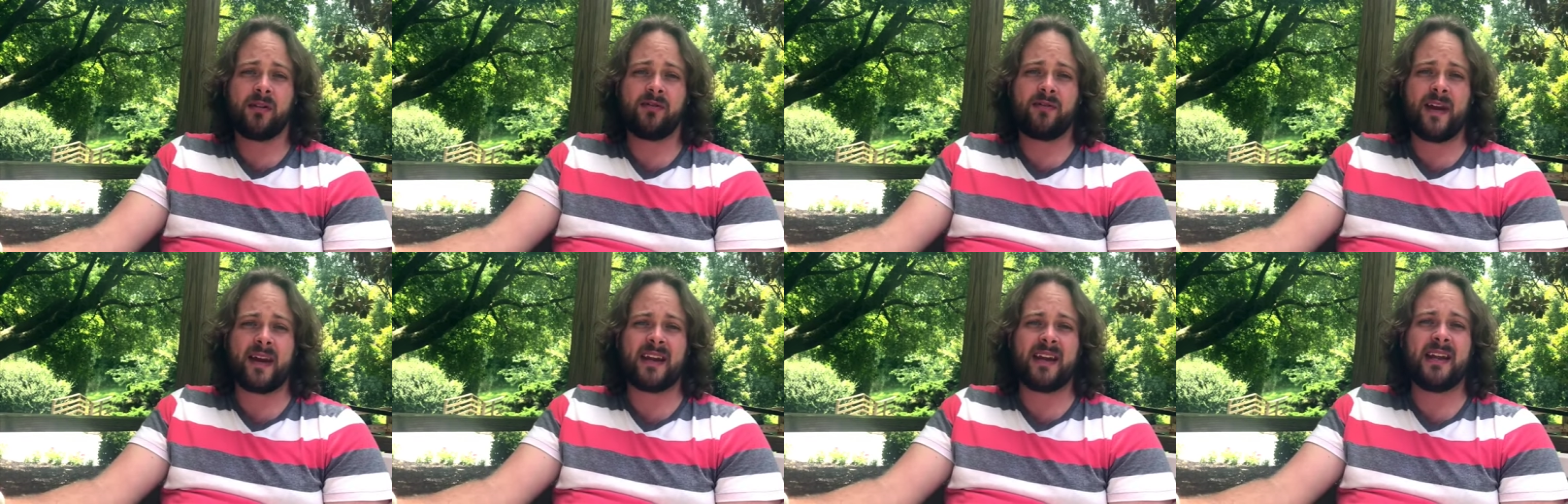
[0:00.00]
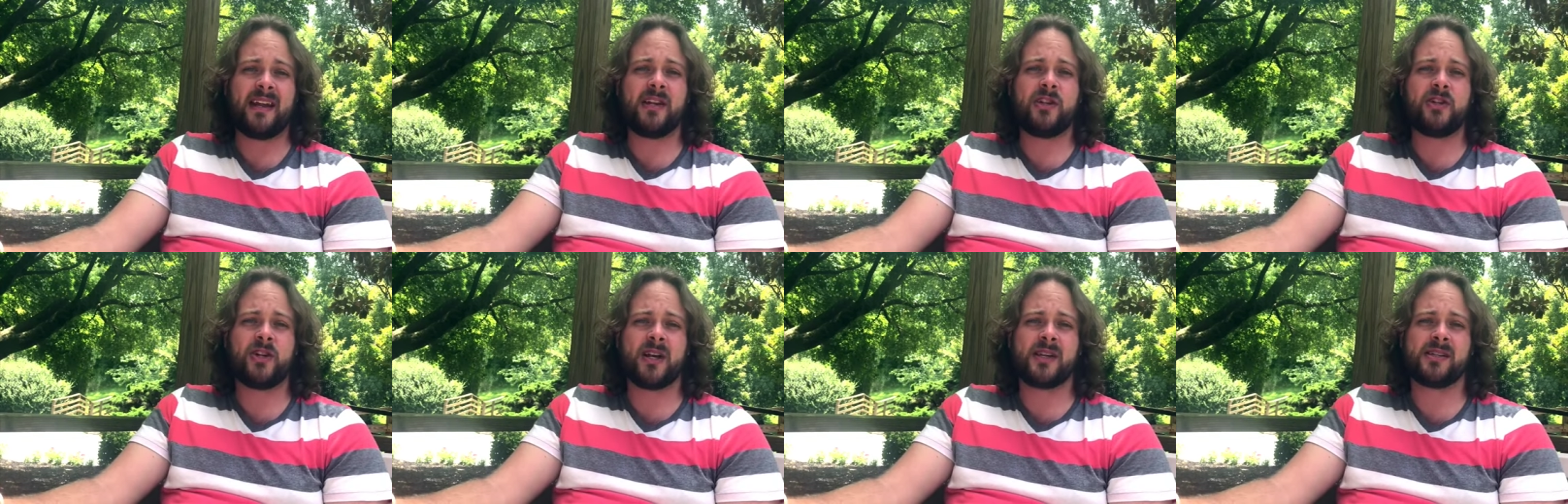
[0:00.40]
In fact,
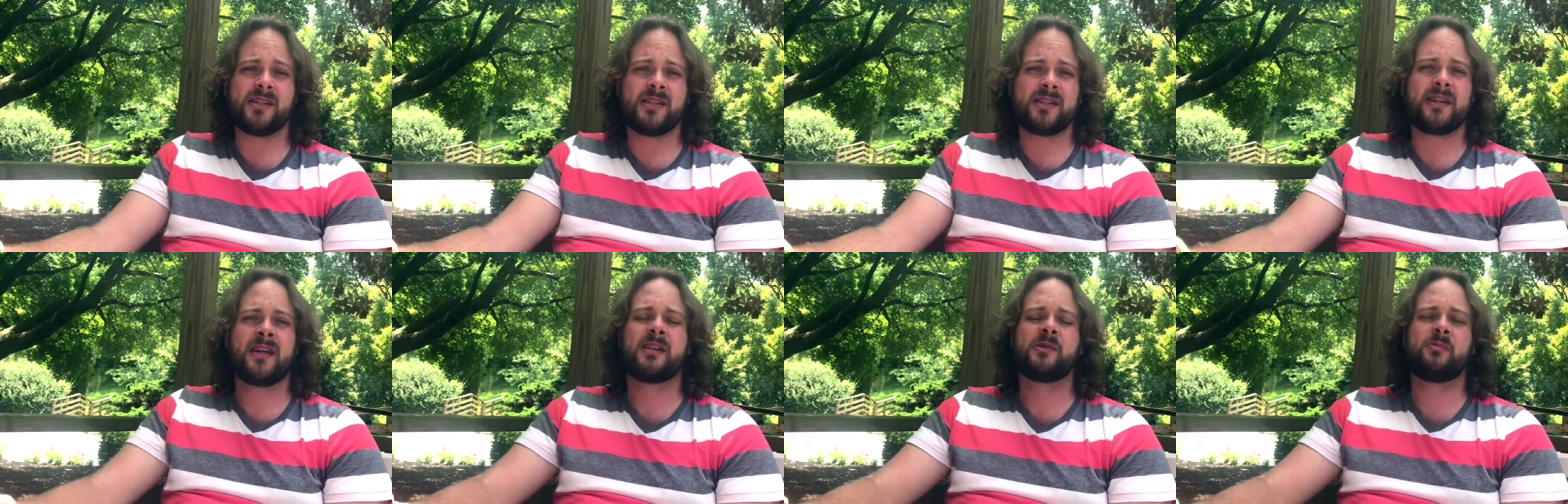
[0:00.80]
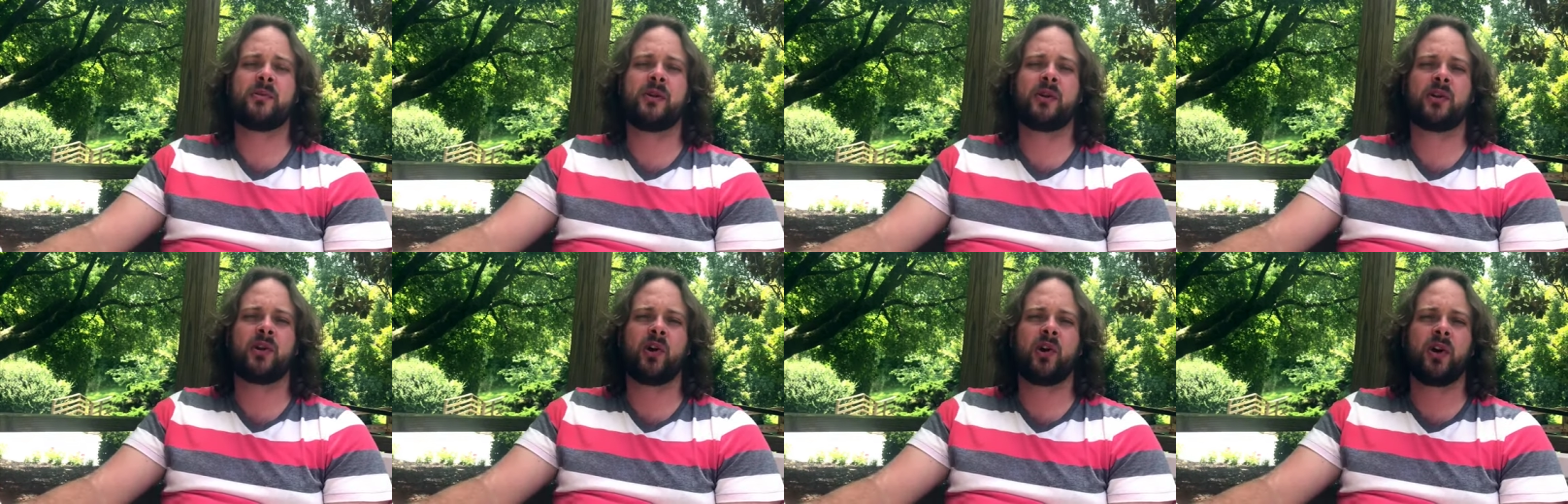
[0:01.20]
injustice has been
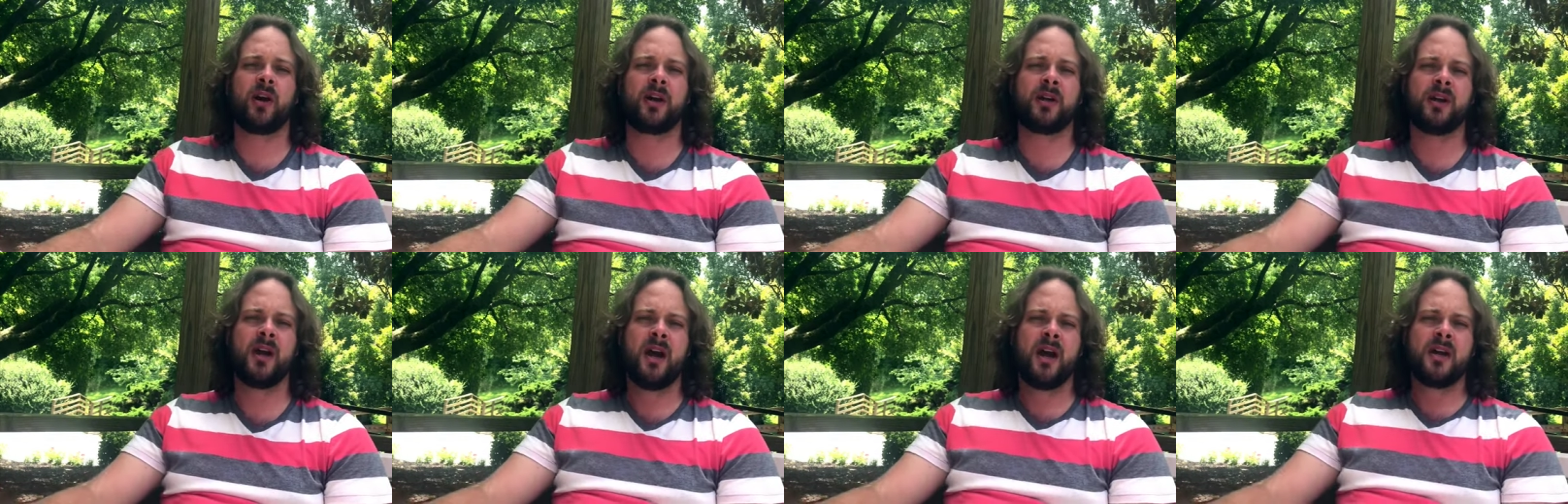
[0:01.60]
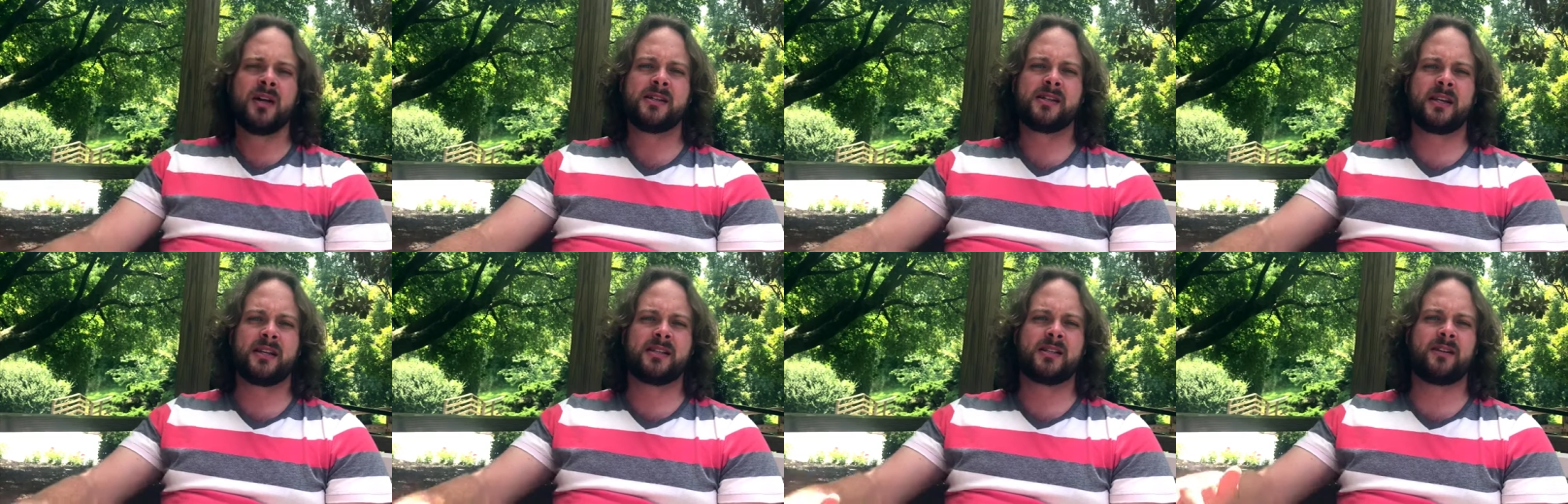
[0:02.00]
occurring
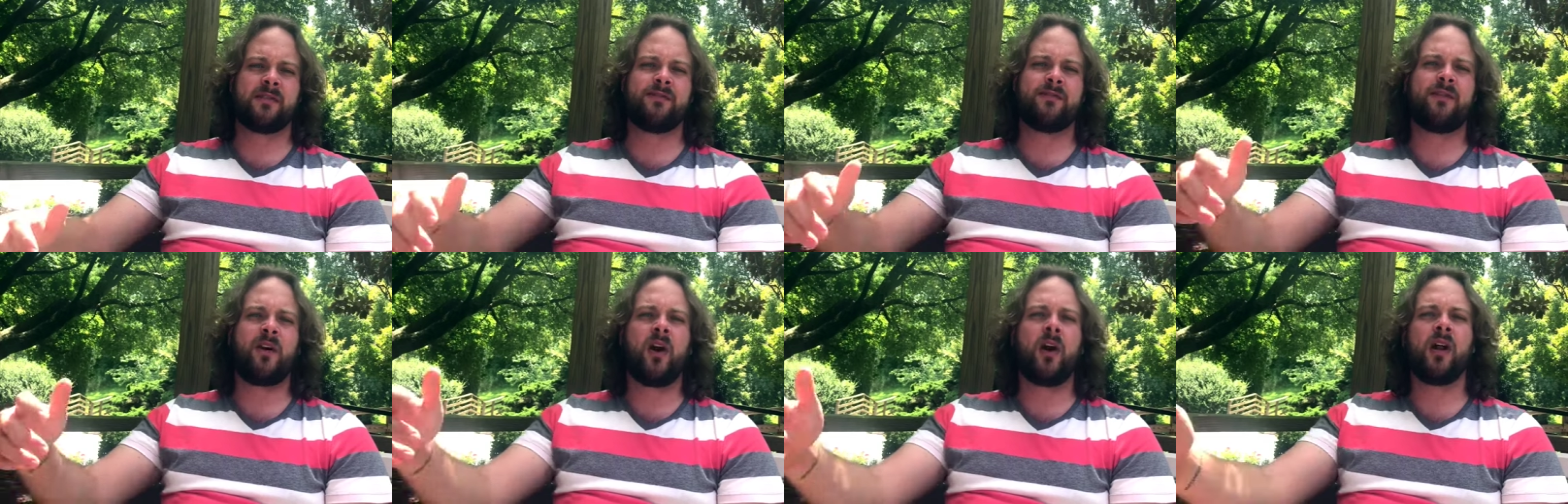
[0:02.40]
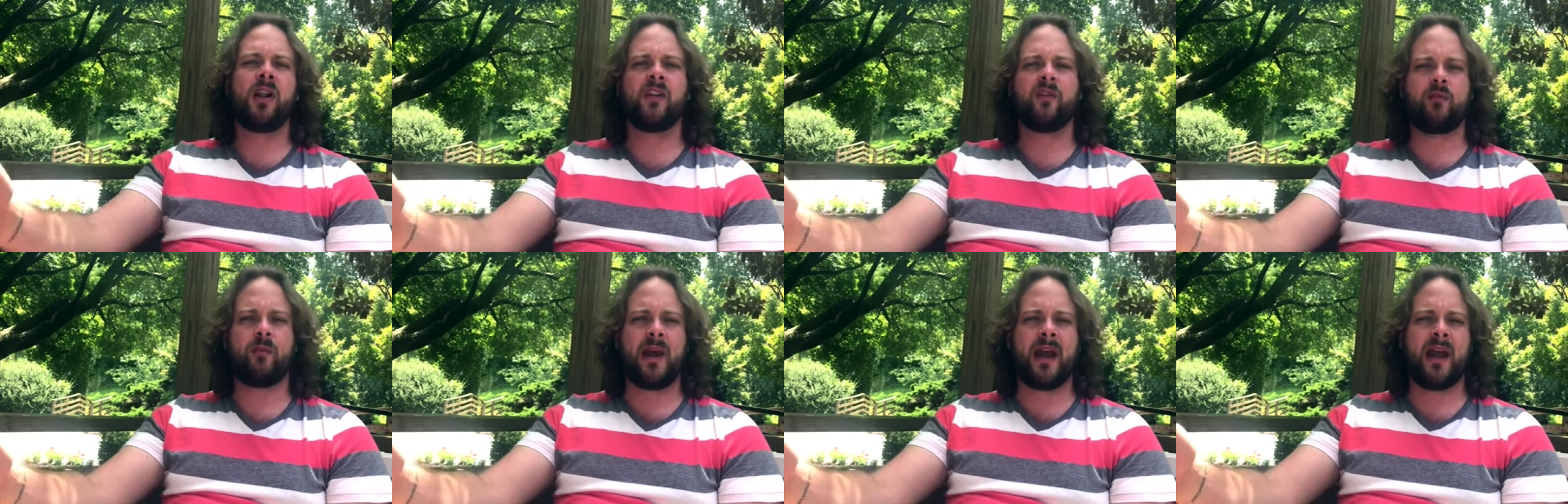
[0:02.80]
since the fall
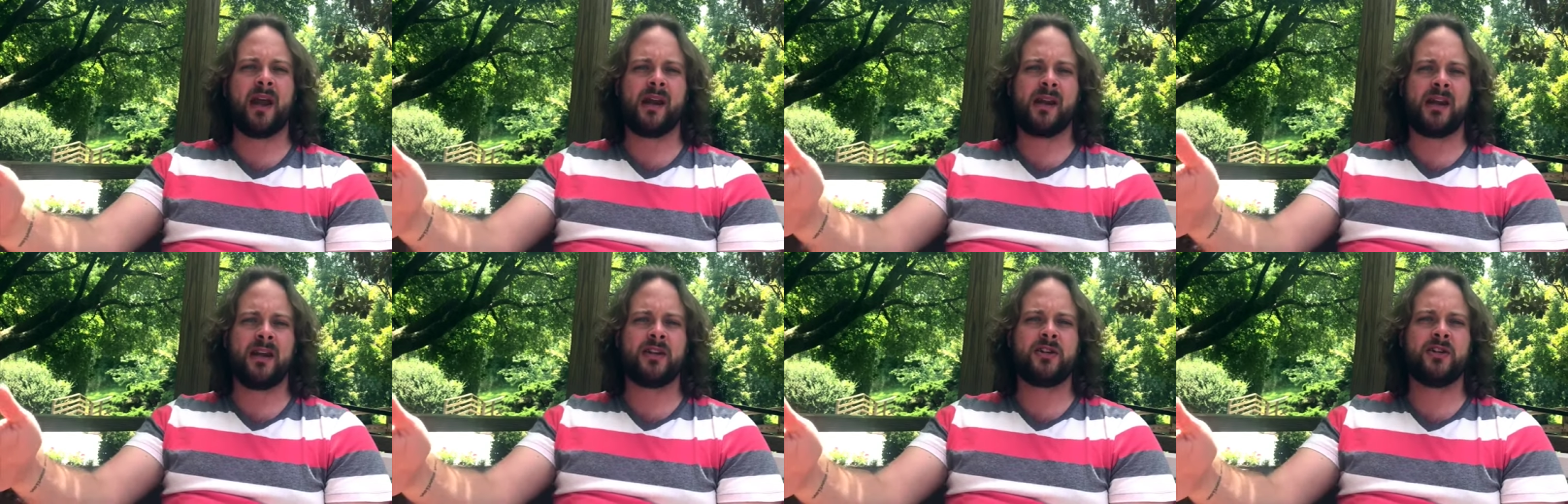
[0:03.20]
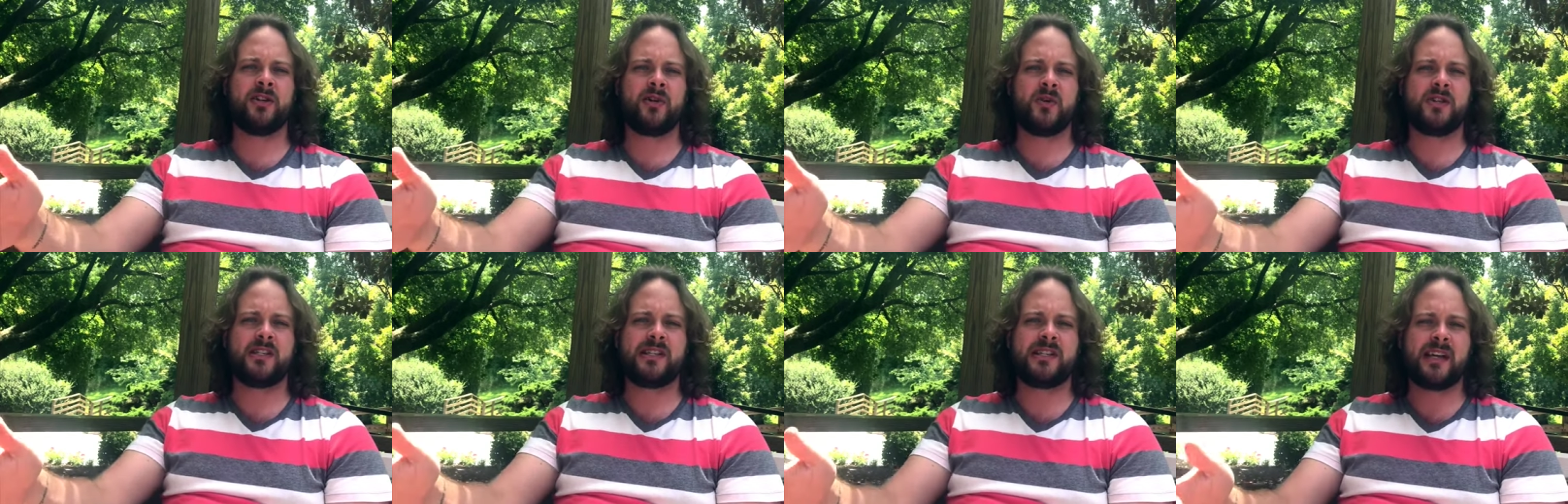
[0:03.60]
of man
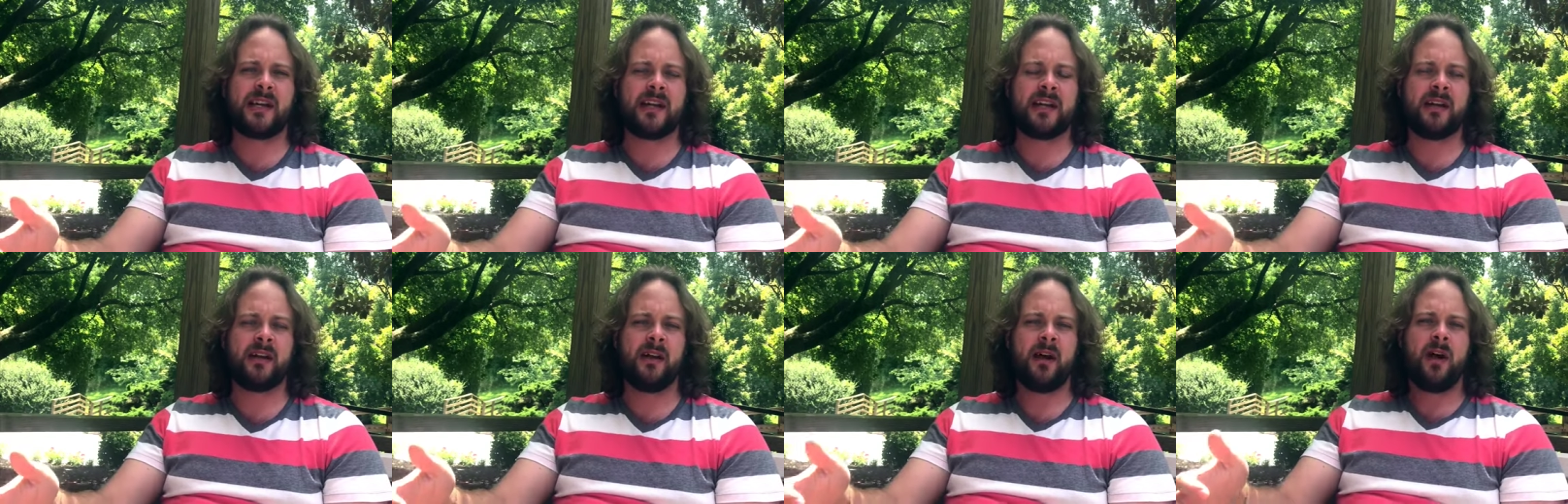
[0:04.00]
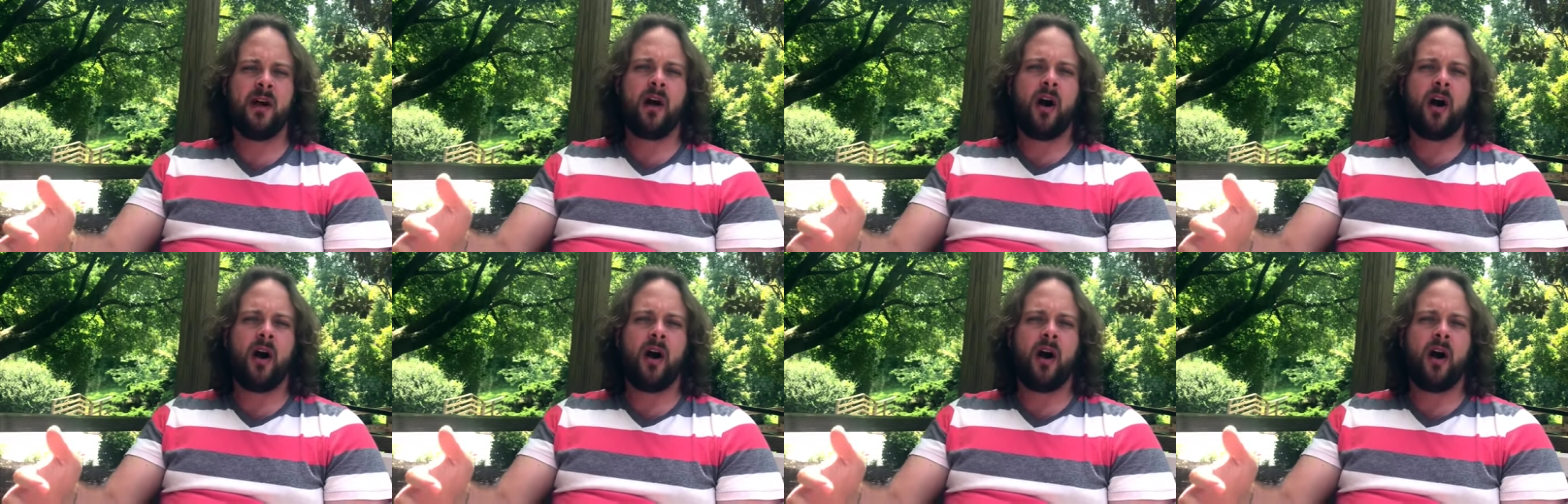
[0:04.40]
into sin,